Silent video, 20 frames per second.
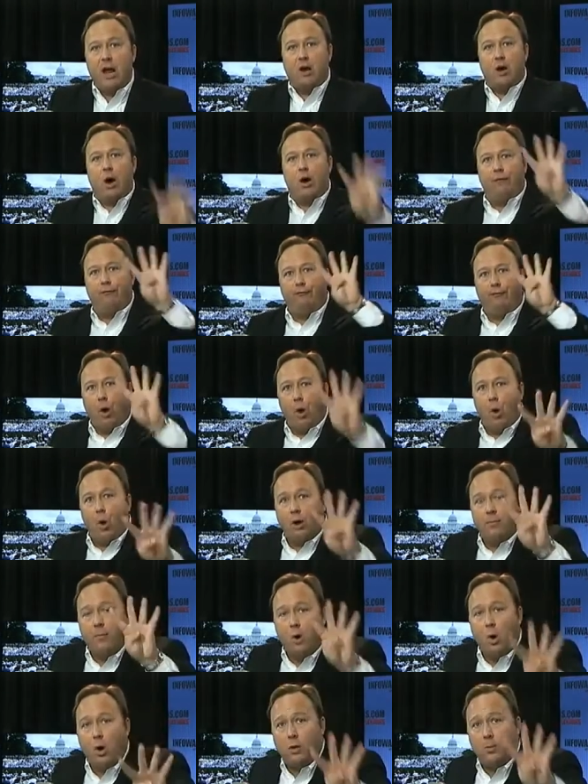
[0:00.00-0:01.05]
There are
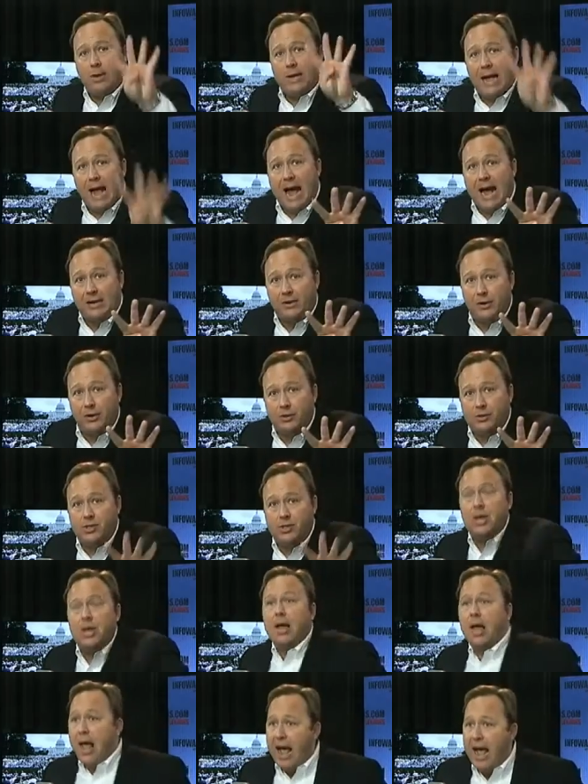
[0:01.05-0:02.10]
4 more
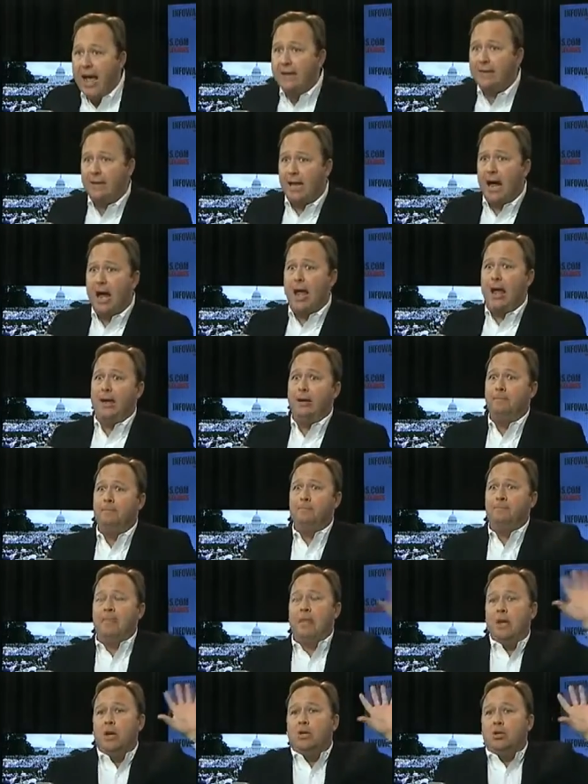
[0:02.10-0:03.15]
reactors. Headline,
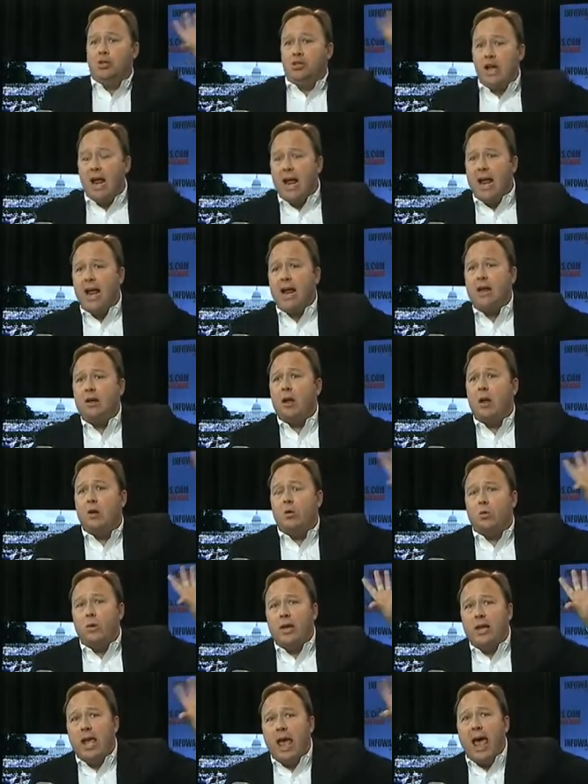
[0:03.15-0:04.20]
chain
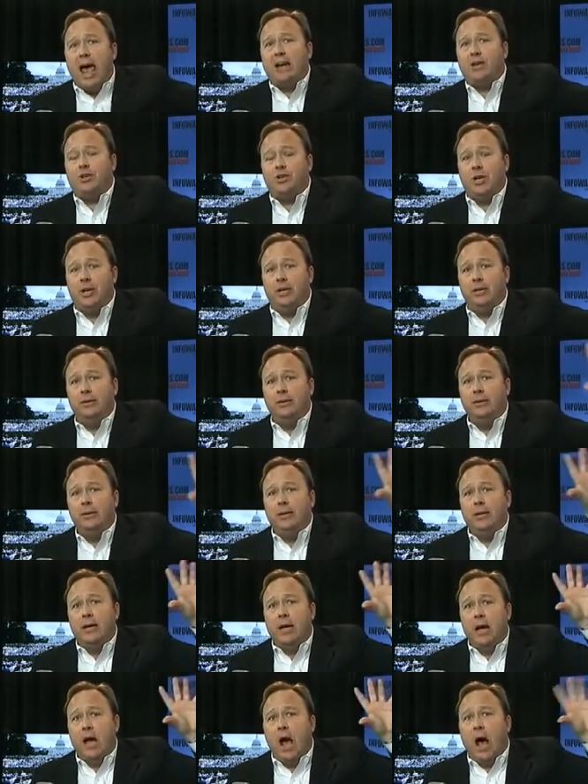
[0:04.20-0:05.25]
reaction
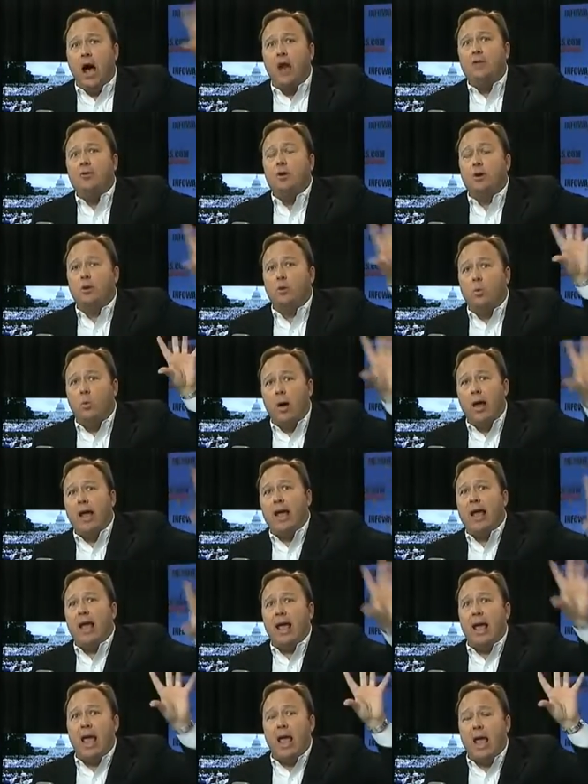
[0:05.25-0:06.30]

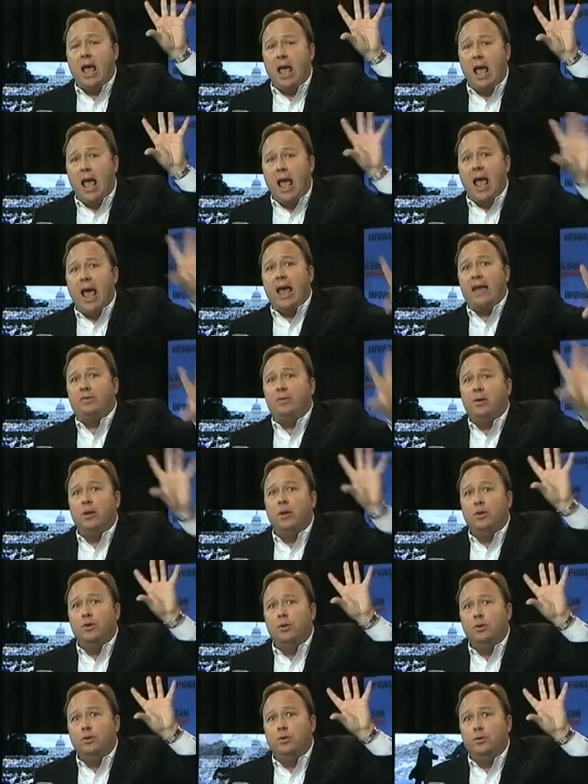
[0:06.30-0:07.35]
underway at
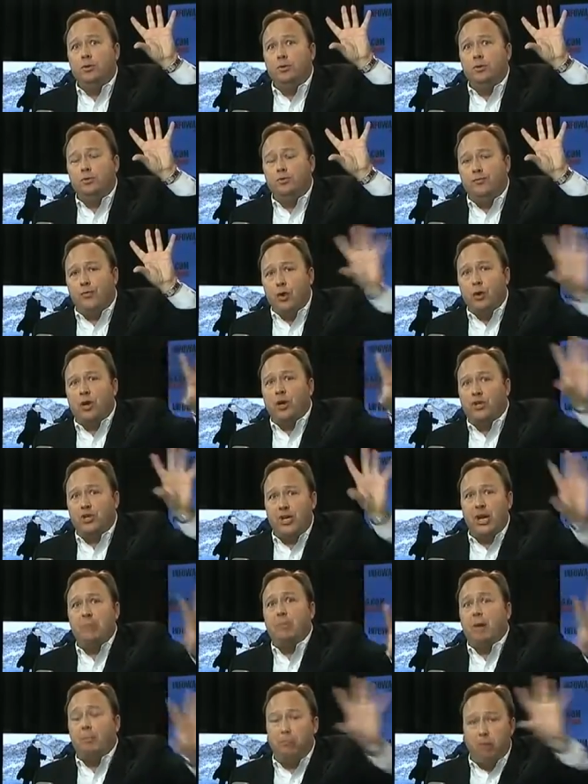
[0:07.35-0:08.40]

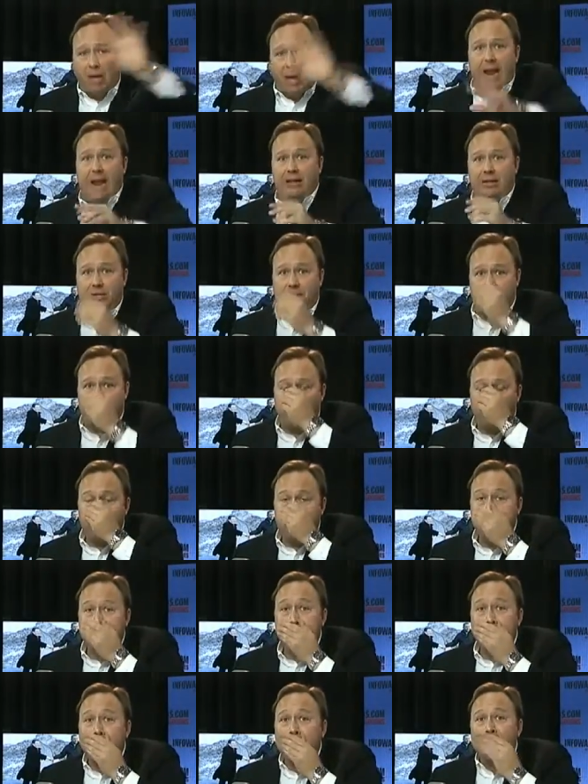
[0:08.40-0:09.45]
Fukushima plants.
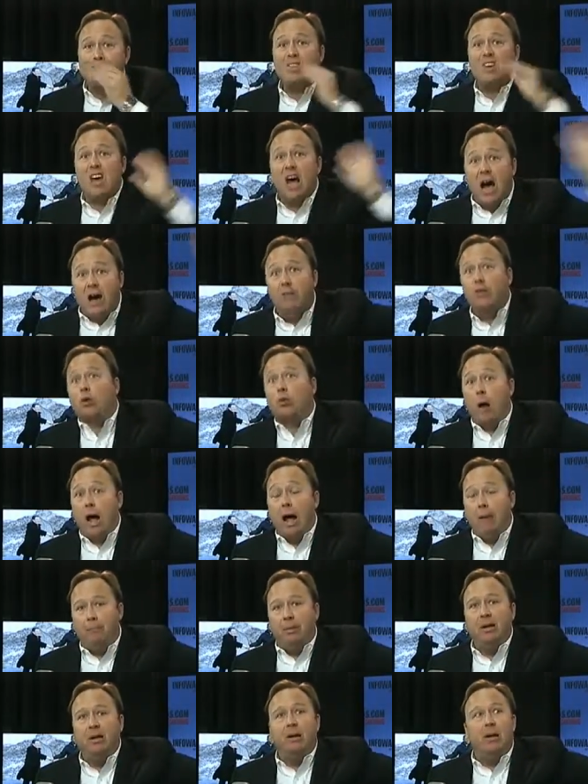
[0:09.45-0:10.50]

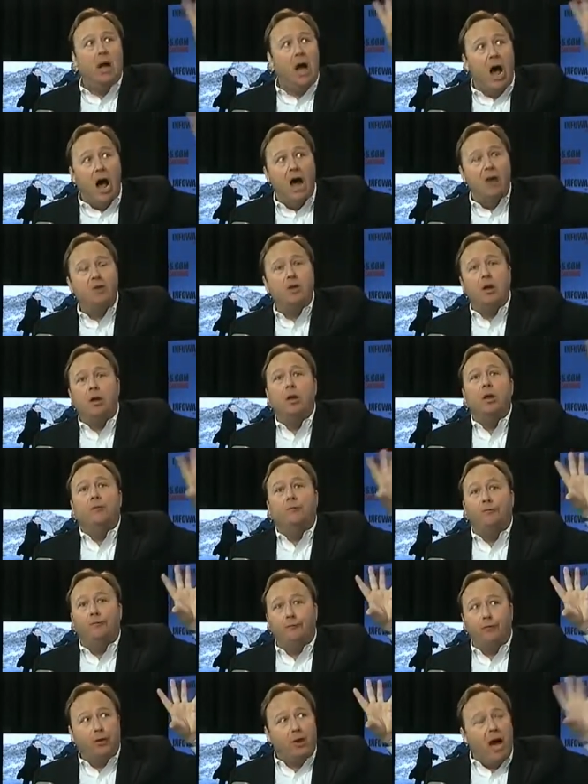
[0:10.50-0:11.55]
Cover-up
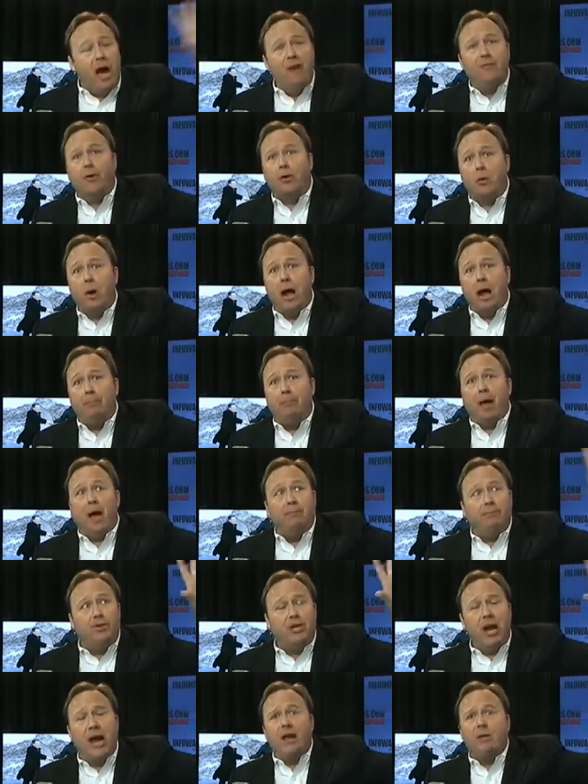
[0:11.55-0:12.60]

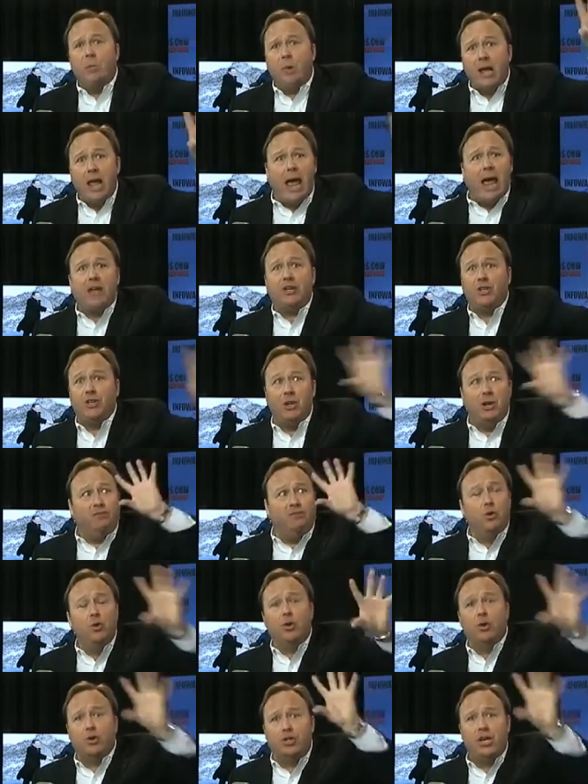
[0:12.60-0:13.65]
of chain reaction
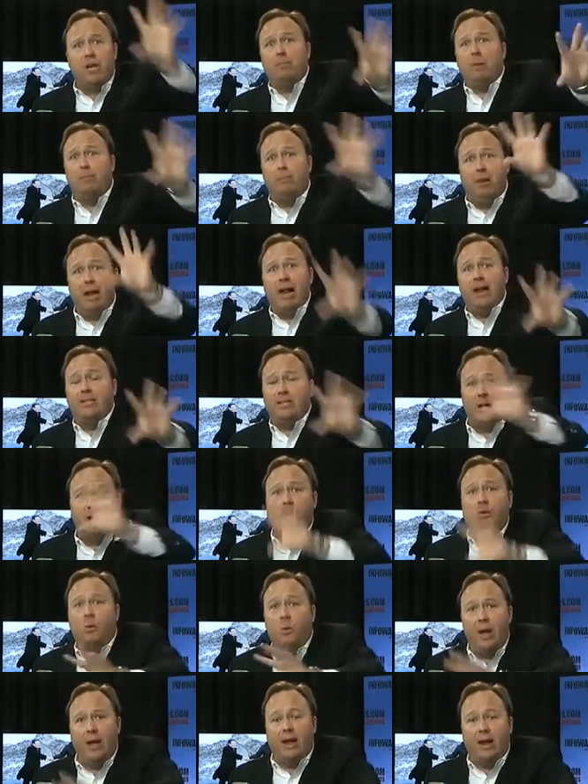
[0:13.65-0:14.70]
at Fukushima plants
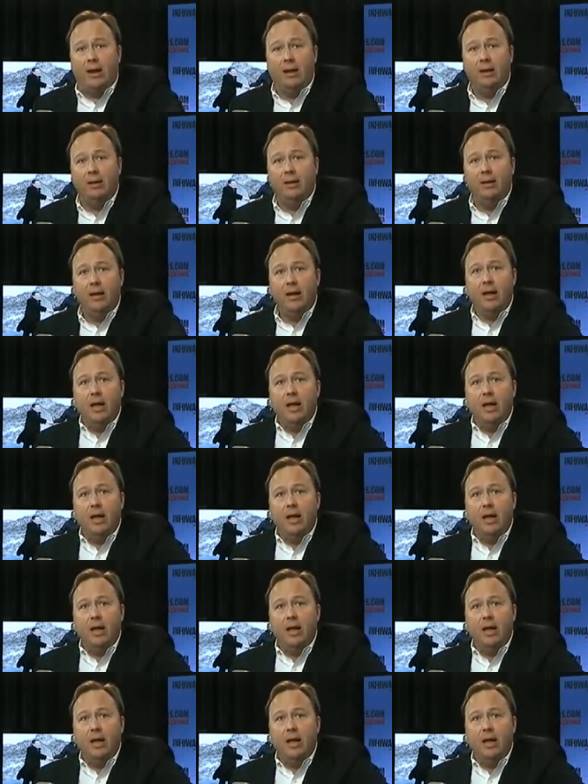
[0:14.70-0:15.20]
underway.